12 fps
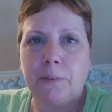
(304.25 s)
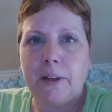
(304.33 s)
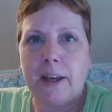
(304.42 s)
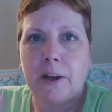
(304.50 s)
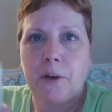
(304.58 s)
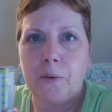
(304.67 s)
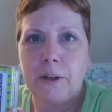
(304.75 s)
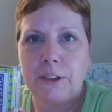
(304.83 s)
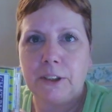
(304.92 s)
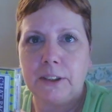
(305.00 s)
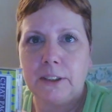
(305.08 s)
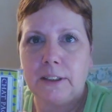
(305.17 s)
will get a
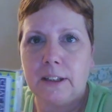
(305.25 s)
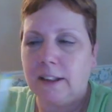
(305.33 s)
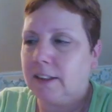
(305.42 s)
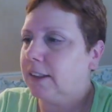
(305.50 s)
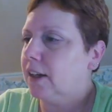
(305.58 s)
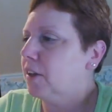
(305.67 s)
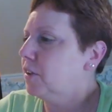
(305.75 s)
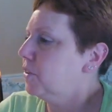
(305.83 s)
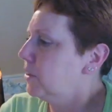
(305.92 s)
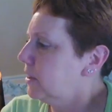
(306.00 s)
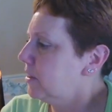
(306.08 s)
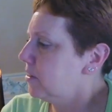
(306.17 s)
question. There's
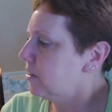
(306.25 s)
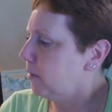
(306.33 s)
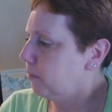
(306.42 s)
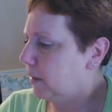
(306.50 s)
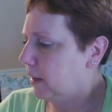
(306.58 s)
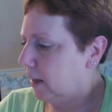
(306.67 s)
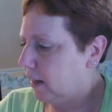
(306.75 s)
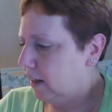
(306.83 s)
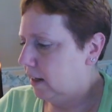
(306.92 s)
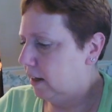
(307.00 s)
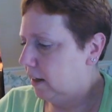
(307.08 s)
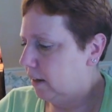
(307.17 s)
100 and something
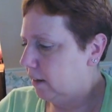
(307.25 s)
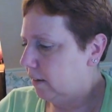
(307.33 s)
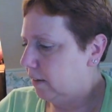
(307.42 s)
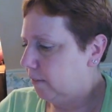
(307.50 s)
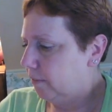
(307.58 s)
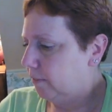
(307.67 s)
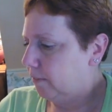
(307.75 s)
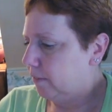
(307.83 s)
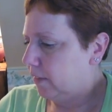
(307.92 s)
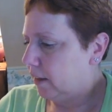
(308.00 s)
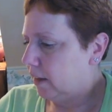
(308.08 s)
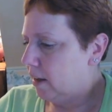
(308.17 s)
in here.
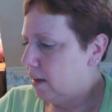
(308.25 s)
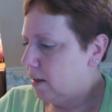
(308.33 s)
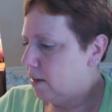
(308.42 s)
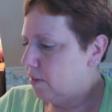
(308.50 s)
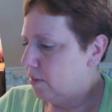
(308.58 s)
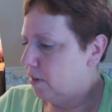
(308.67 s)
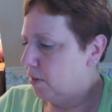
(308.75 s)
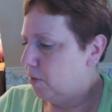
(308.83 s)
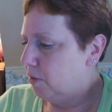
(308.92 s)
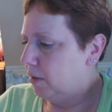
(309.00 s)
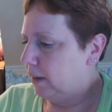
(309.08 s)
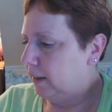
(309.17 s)
So
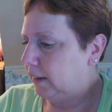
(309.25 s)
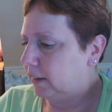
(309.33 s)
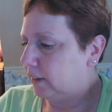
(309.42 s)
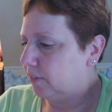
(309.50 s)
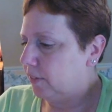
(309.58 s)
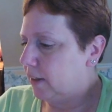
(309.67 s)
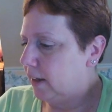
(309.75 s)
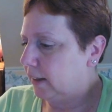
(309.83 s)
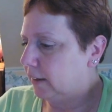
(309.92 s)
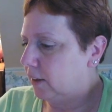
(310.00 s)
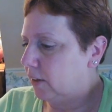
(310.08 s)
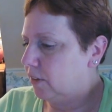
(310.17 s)
you, at least for the
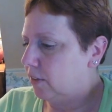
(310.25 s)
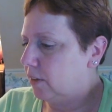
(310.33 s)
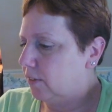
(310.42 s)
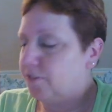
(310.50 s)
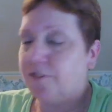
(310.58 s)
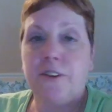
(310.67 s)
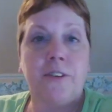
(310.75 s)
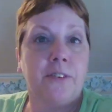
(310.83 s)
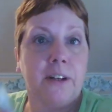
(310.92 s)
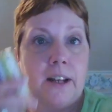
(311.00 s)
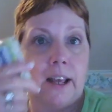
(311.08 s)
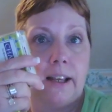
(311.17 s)
next
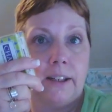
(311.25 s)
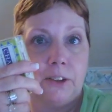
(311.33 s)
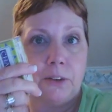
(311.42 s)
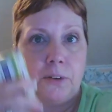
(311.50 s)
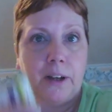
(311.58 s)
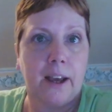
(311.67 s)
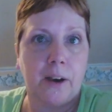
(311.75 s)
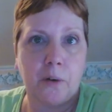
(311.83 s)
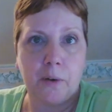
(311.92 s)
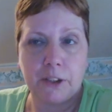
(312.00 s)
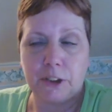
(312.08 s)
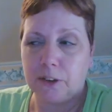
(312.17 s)
150 days, you'll get a
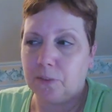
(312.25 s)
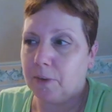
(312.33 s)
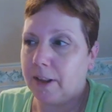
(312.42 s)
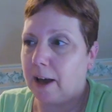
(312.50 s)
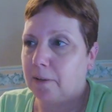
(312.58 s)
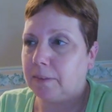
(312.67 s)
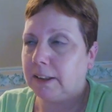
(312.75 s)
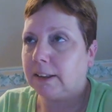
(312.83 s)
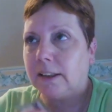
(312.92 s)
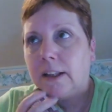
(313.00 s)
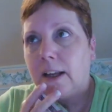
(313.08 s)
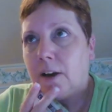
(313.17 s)
question without me
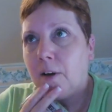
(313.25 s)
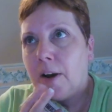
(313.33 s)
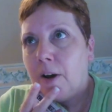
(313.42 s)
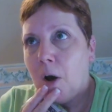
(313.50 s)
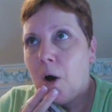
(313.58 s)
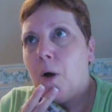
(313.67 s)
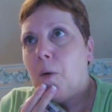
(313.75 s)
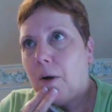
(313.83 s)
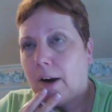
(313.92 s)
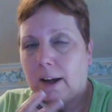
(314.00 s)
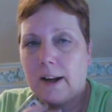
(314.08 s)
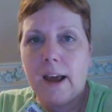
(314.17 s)
sitting there going,
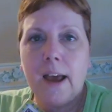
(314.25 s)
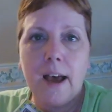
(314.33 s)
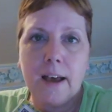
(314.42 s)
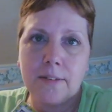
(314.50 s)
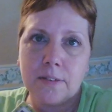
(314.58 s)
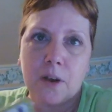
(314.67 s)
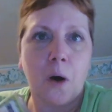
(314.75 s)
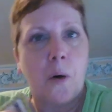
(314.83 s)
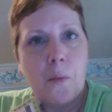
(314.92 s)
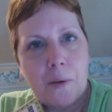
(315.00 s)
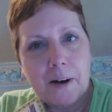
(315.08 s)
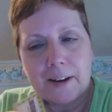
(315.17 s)
what can I ask?
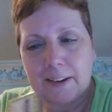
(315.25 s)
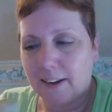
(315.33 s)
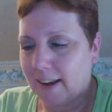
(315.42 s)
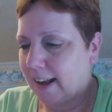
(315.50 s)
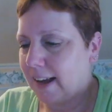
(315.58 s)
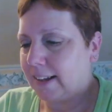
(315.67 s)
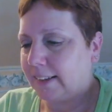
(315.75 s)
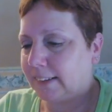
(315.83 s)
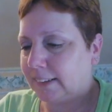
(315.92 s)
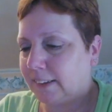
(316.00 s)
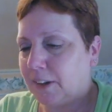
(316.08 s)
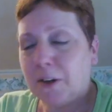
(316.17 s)
What can I
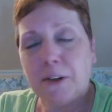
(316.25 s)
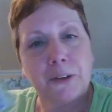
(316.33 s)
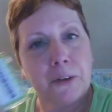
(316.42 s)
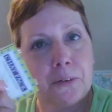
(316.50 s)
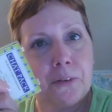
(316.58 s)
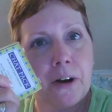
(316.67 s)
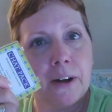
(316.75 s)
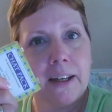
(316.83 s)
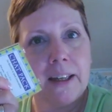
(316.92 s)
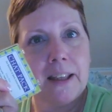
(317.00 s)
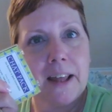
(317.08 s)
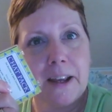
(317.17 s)
ask? So
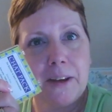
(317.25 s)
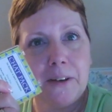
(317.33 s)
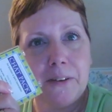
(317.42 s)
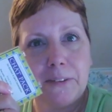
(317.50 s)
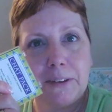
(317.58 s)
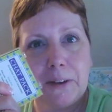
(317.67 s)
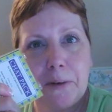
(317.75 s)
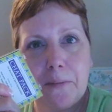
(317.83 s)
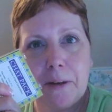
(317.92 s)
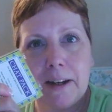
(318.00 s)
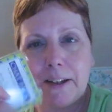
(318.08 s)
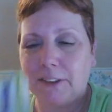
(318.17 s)
Rocky, thank you
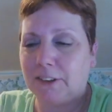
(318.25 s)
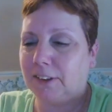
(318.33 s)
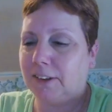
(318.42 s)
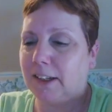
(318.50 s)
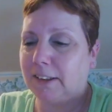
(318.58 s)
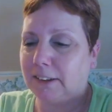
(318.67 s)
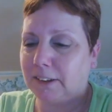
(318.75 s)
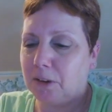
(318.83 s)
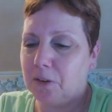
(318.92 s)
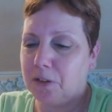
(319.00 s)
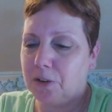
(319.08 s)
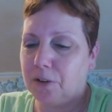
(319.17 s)
so much. That is
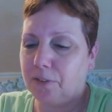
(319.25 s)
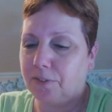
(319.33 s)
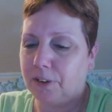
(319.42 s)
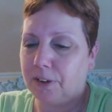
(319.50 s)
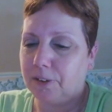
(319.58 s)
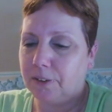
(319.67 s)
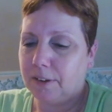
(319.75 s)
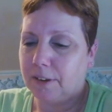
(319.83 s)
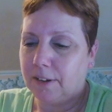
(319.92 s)
so thoughtful.